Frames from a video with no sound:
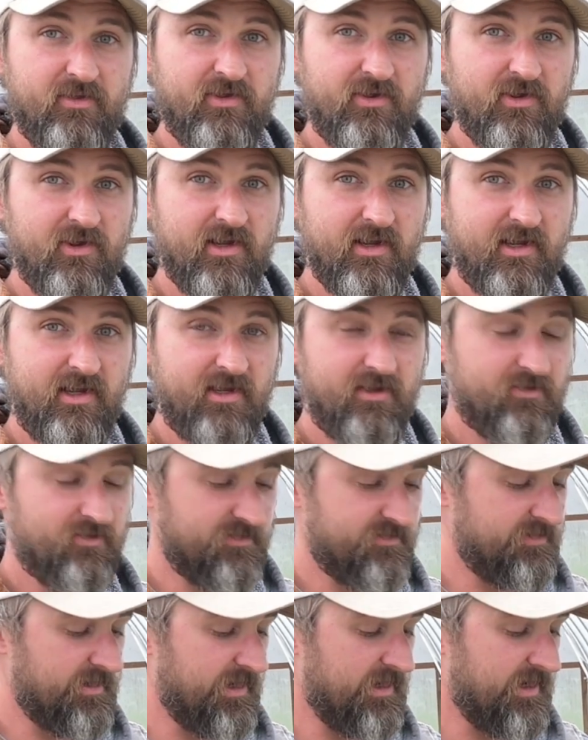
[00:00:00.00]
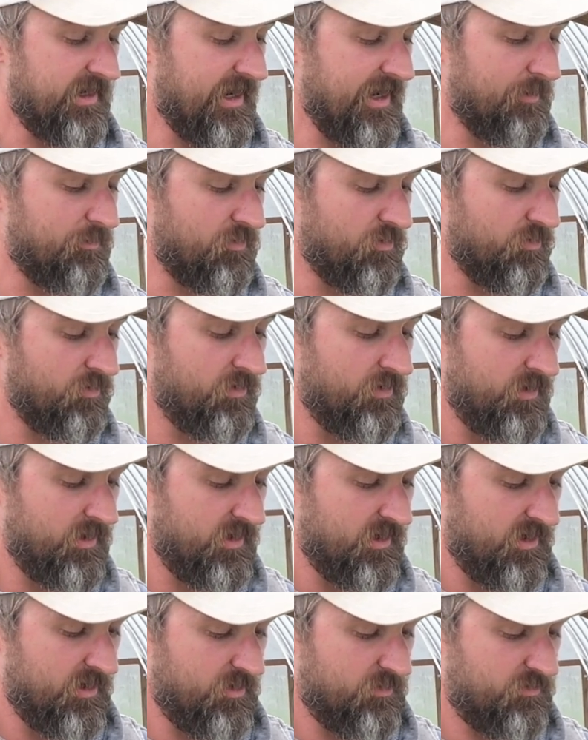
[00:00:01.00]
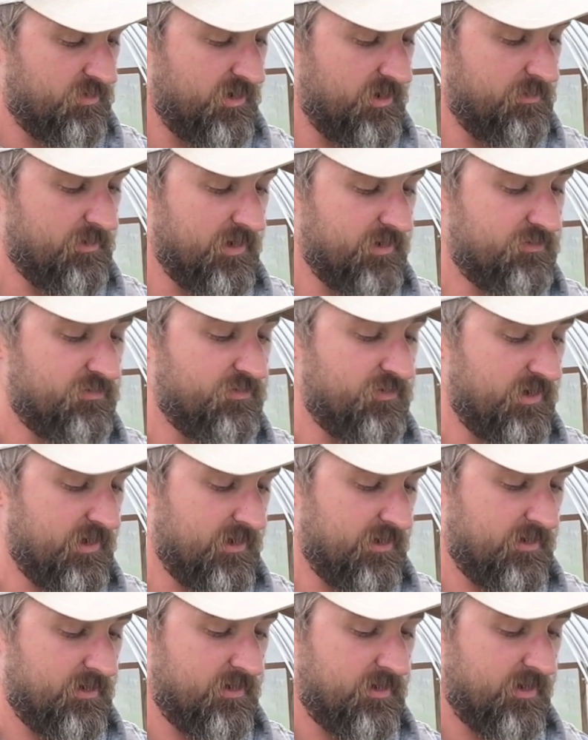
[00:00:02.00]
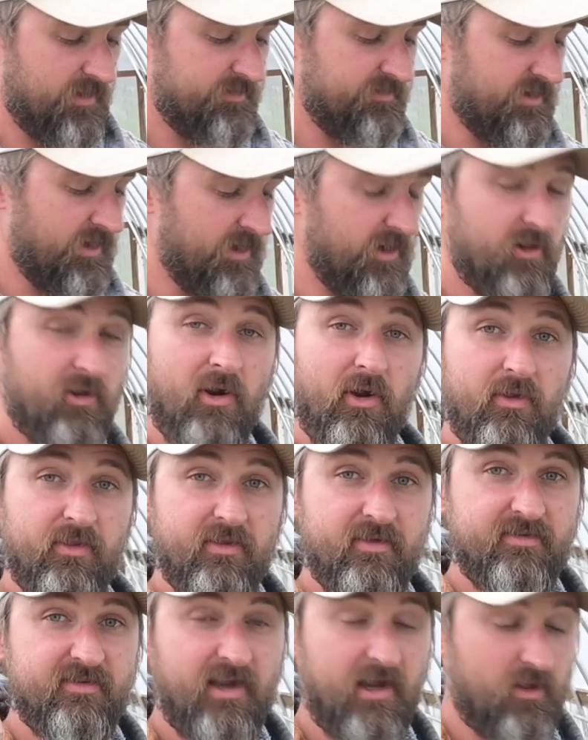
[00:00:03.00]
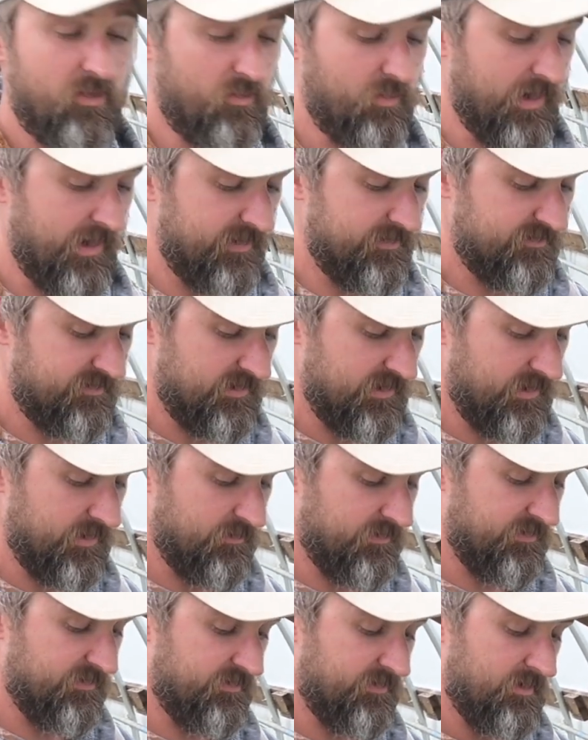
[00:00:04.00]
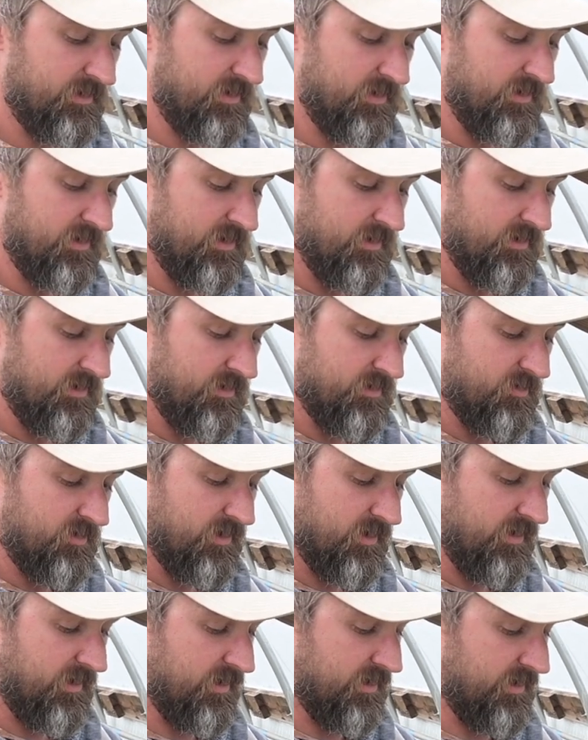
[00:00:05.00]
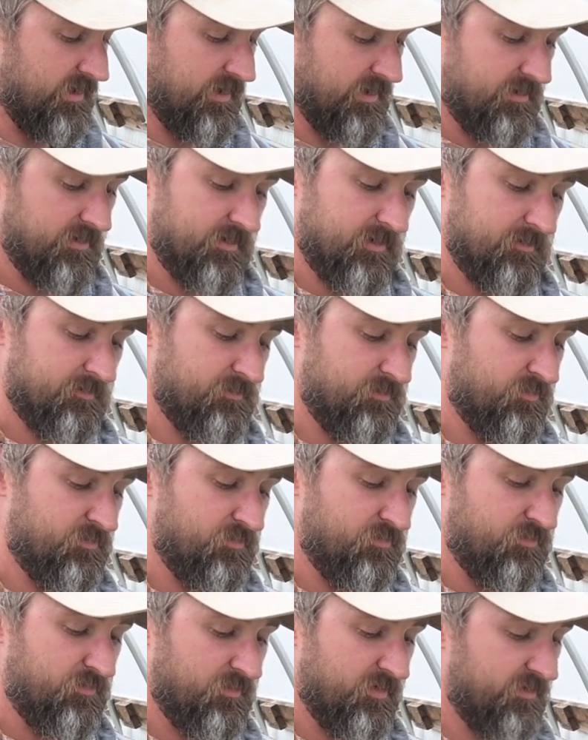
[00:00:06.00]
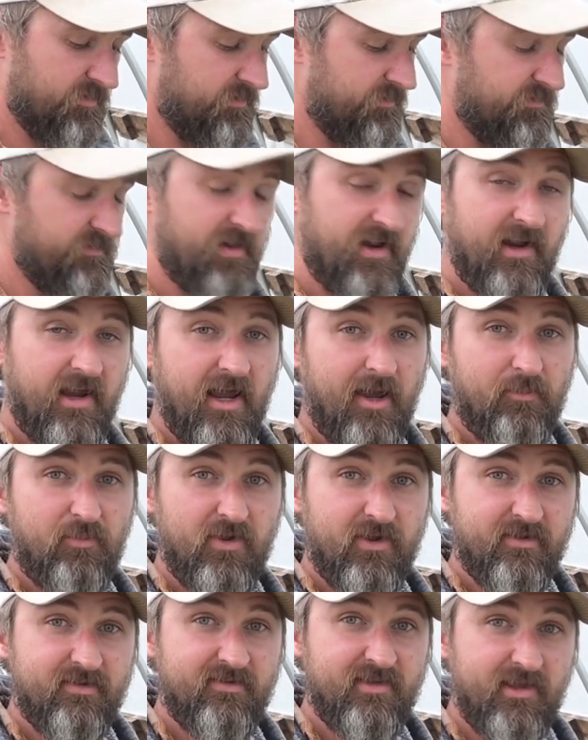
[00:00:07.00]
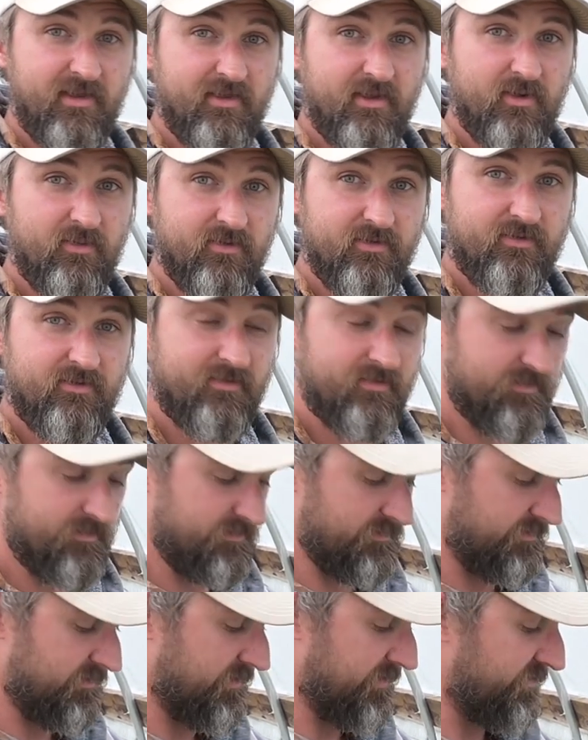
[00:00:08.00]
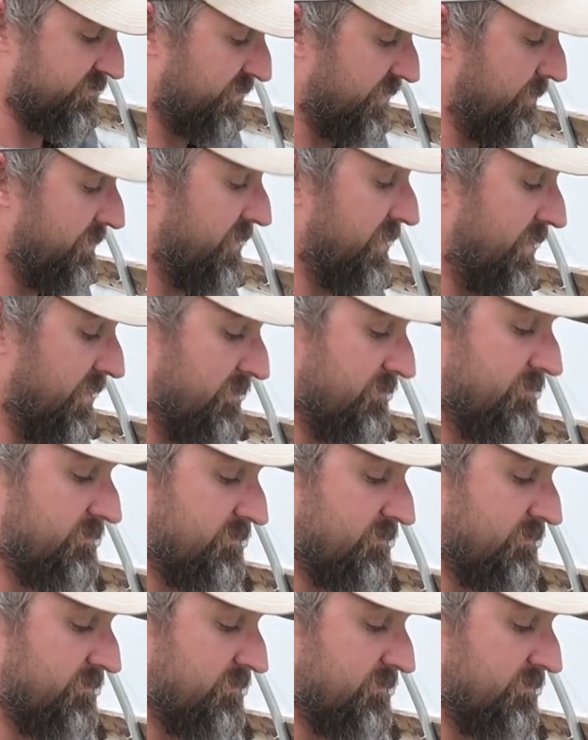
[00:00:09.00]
that you can eat just like an apple, pretty much. And I started growing this out west, and it was I was very happy to see that it was extremely